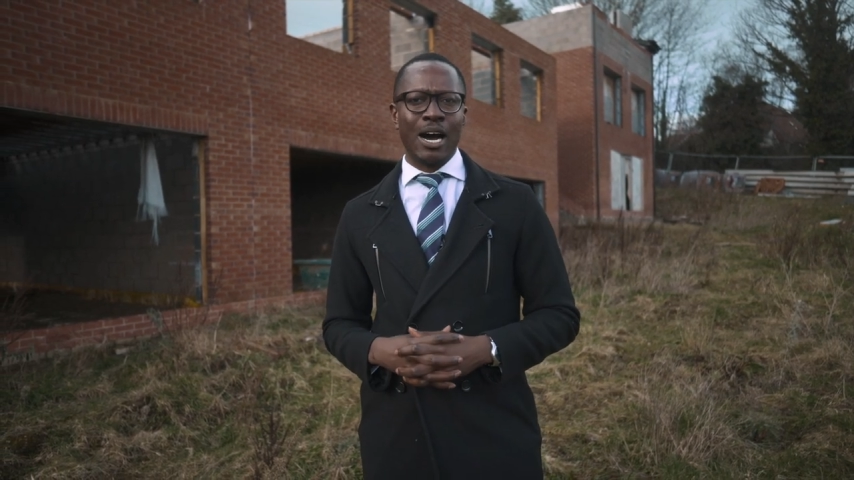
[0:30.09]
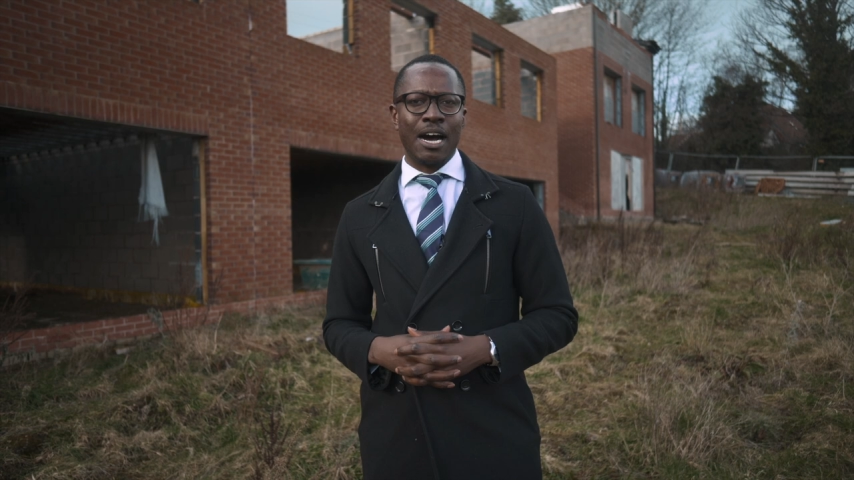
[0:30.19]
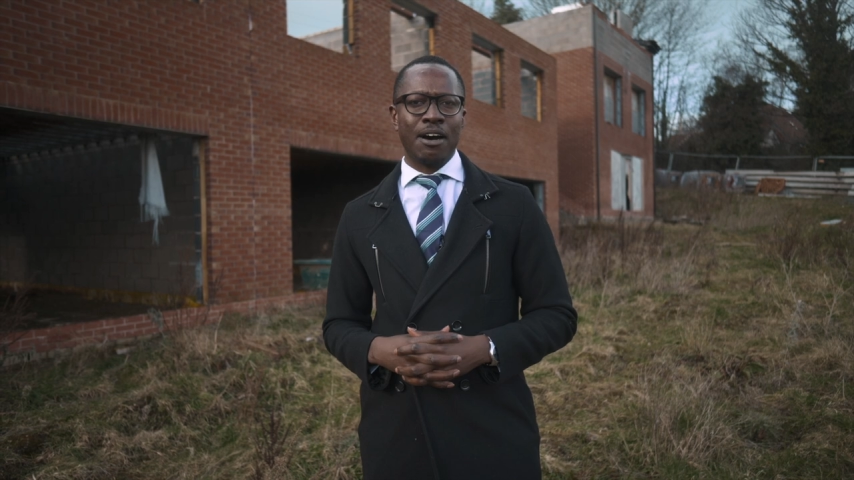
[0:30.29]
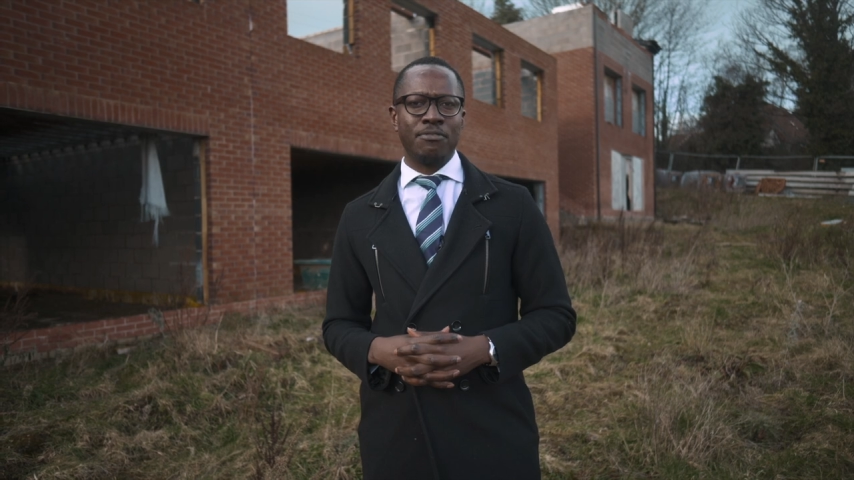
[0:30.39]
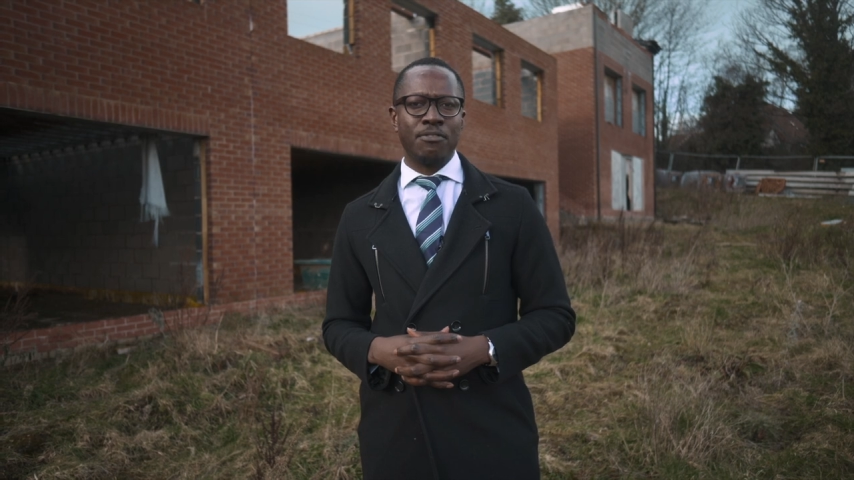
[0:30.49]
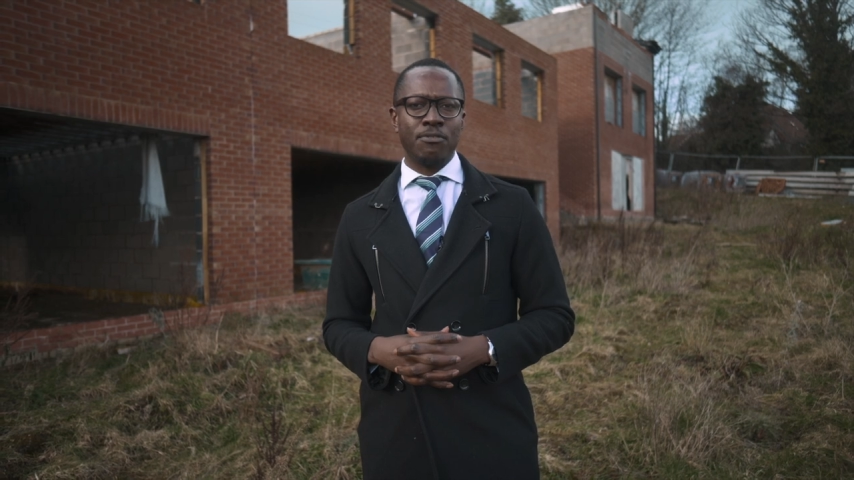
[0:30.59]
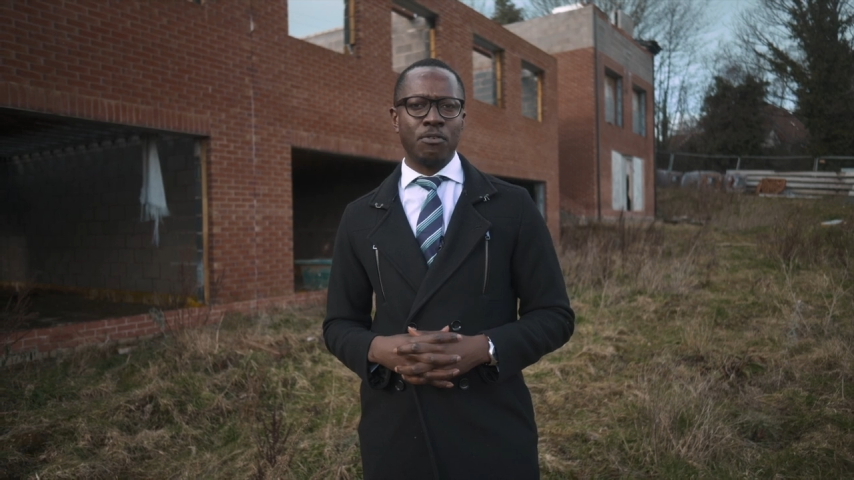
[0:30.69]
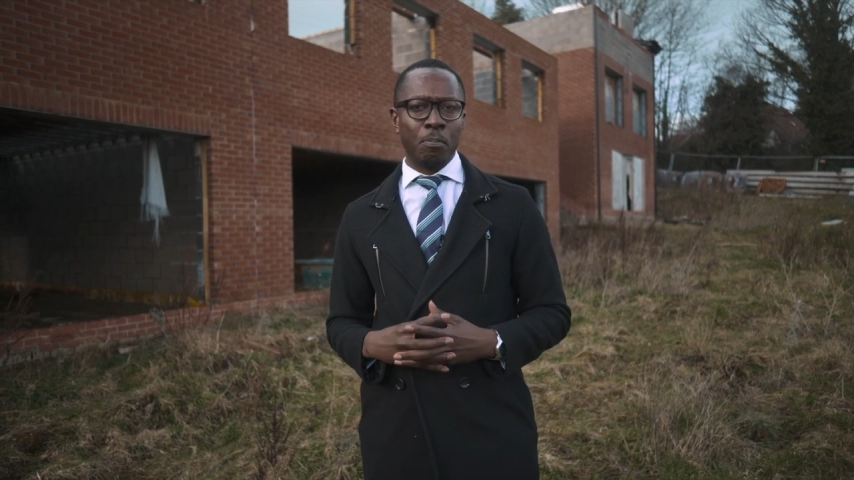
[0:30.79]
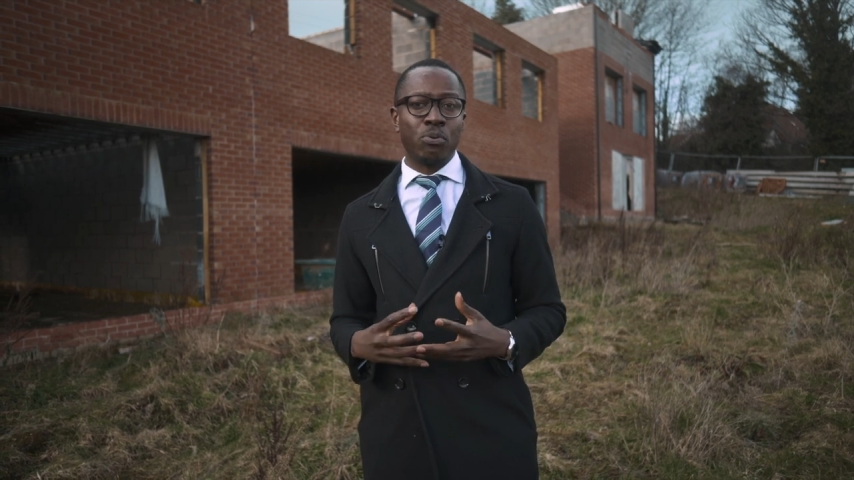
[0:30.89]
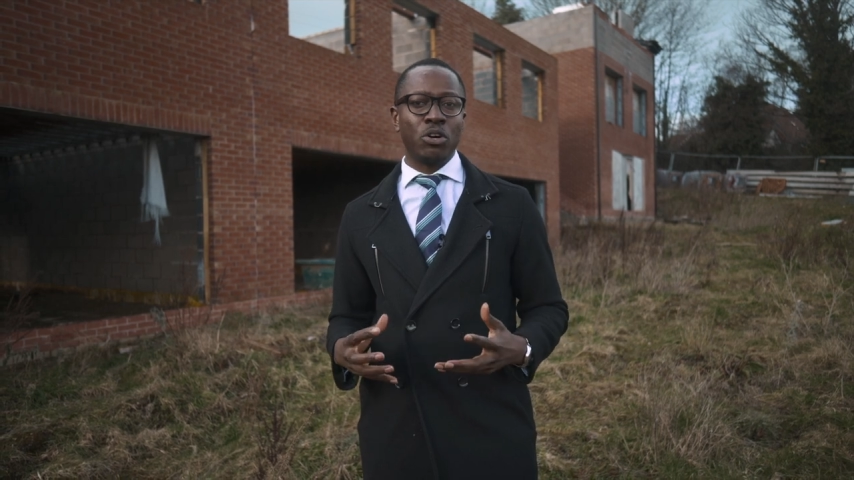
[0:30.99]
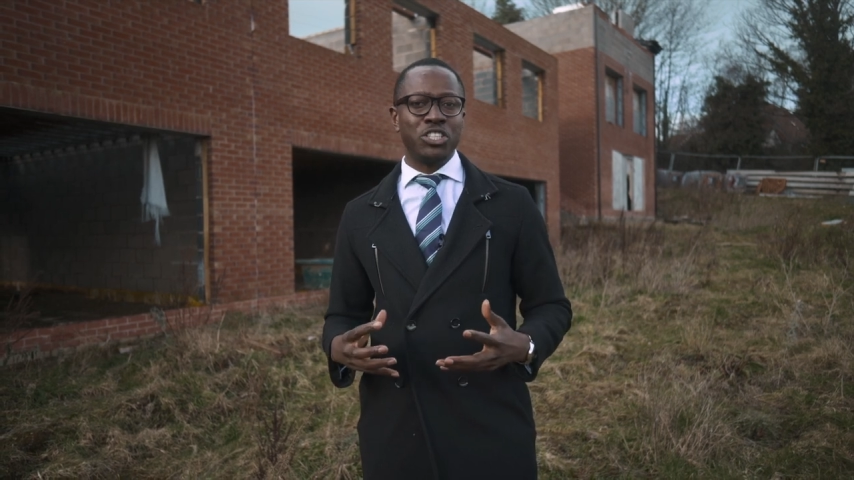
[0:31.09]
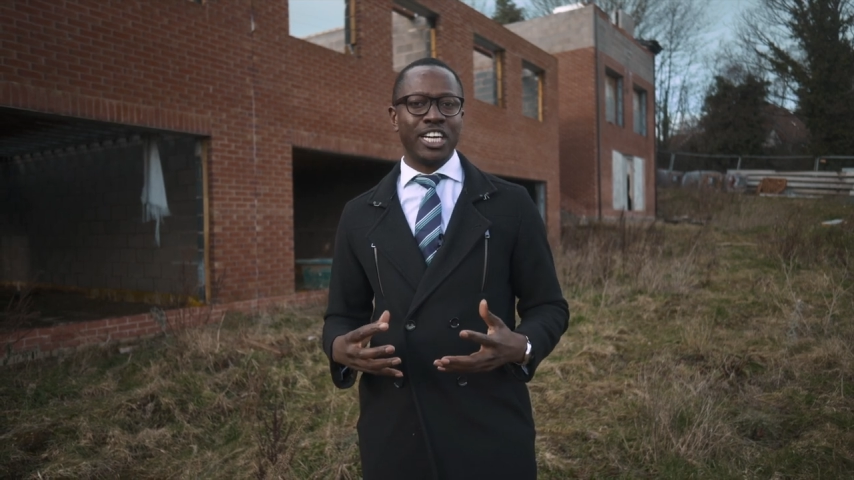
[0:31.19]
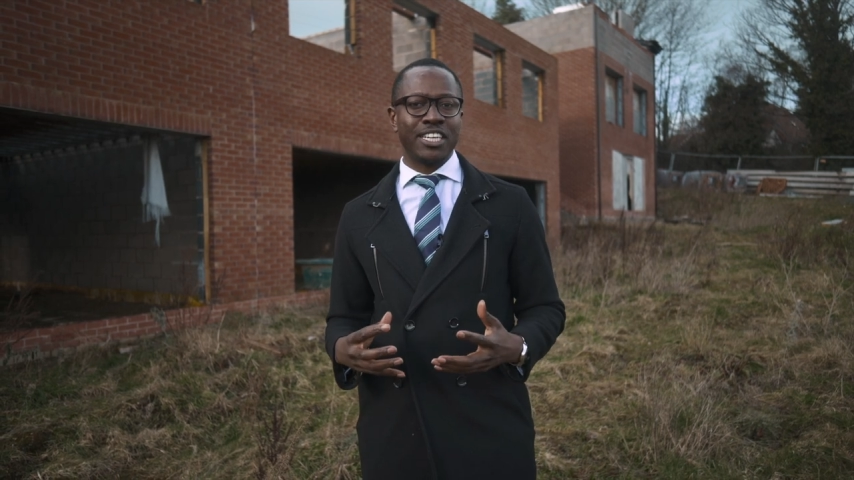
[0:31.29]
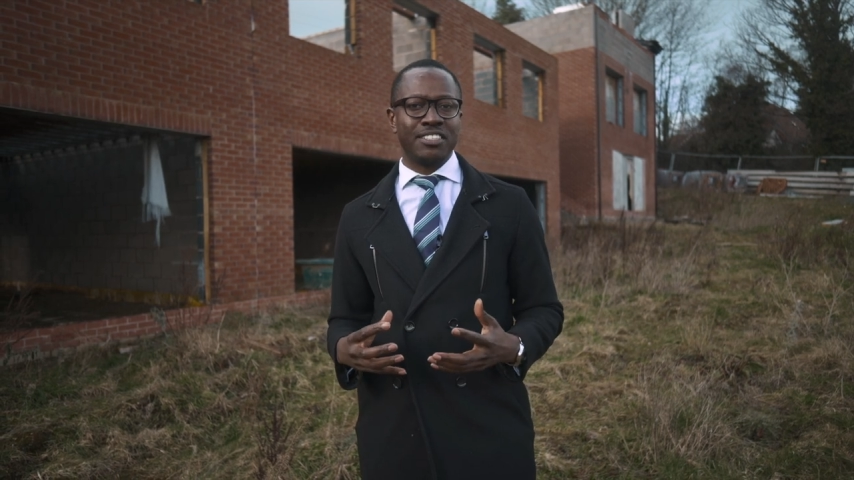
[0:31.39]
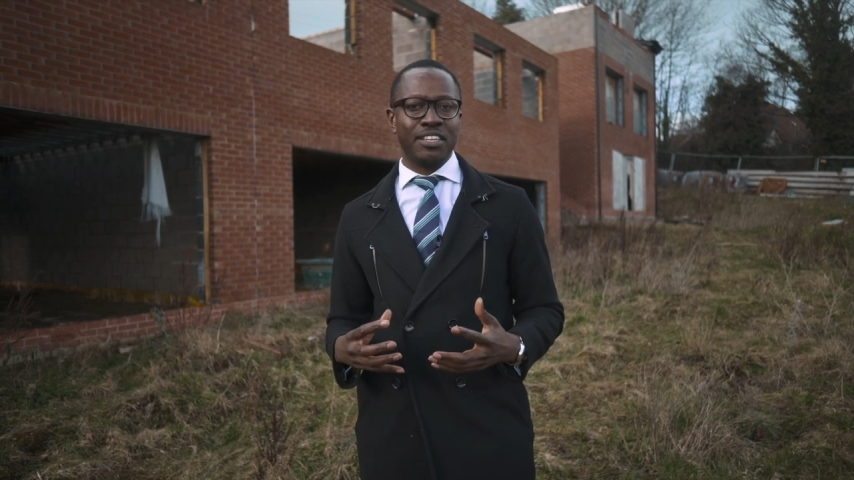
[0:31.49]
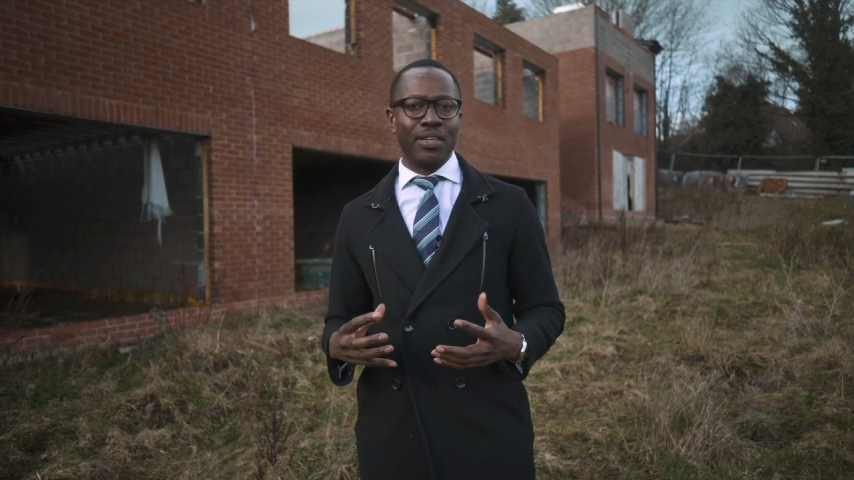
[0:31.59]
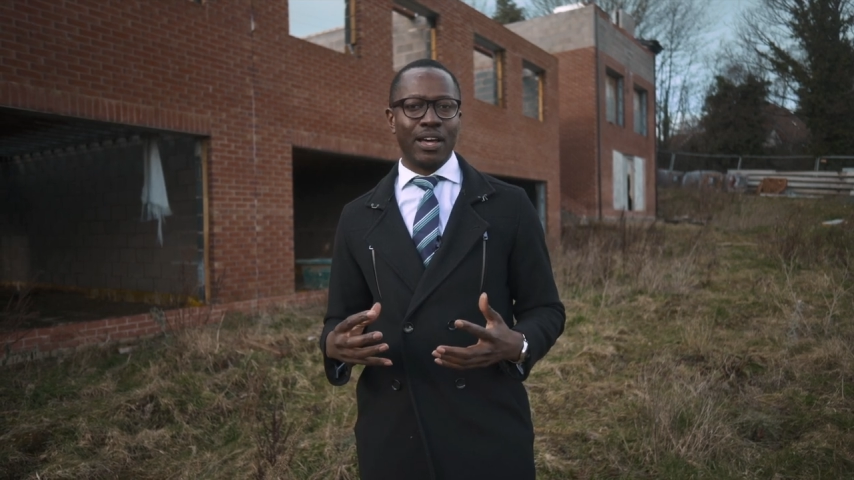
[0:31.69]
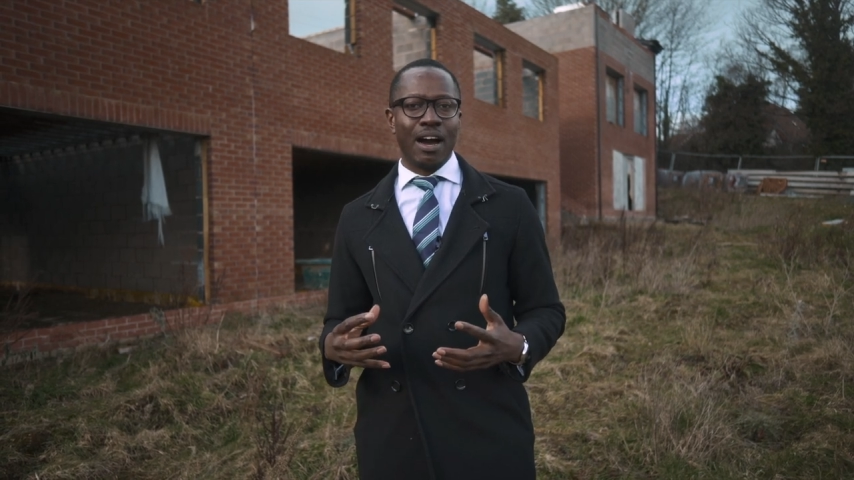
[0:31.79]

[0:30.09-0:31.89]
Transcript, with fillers: uh, for, for projects that